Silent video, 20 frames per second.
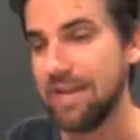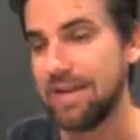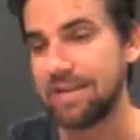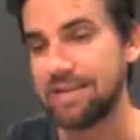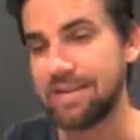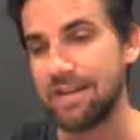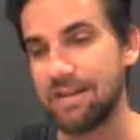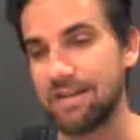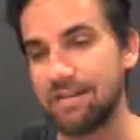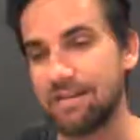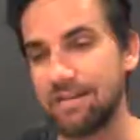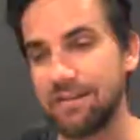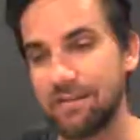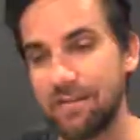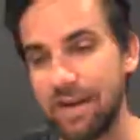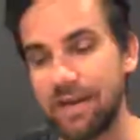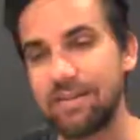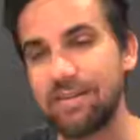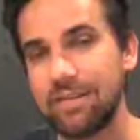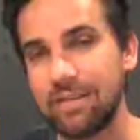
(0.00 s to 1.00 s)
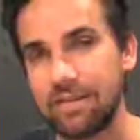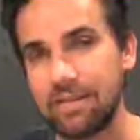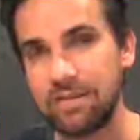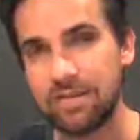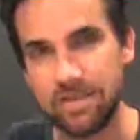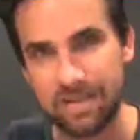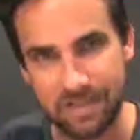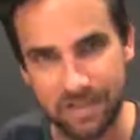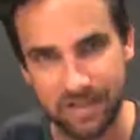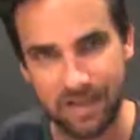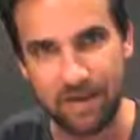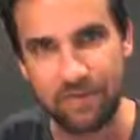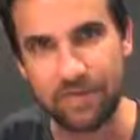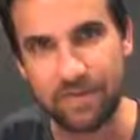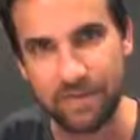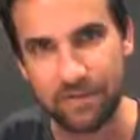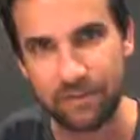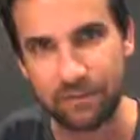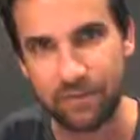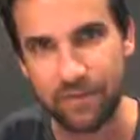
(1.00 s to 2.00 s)
So the great thing to do is to save
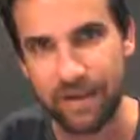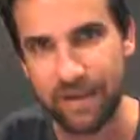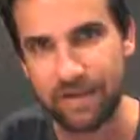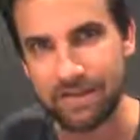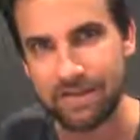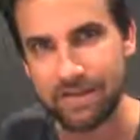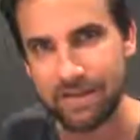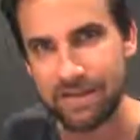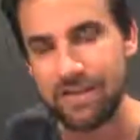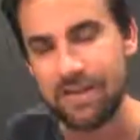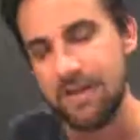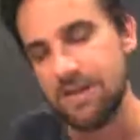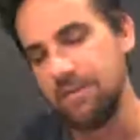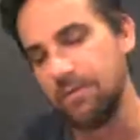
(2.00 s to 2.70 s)
yourself the energy.